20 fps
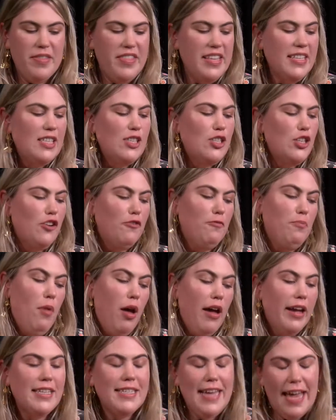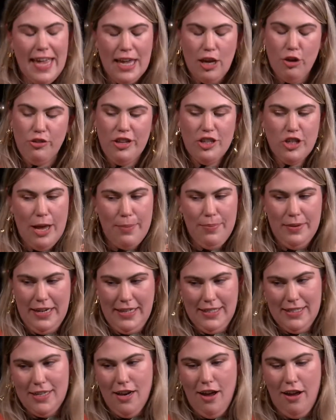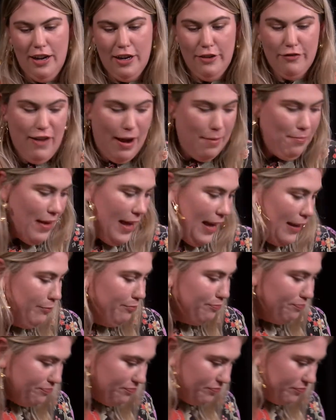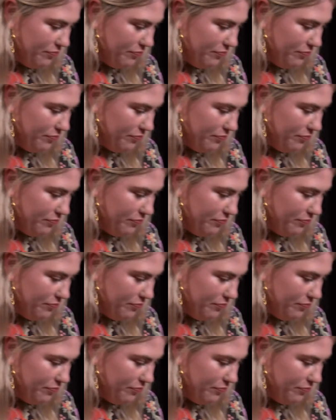this is sort of my take on the Japanese style of wrapping.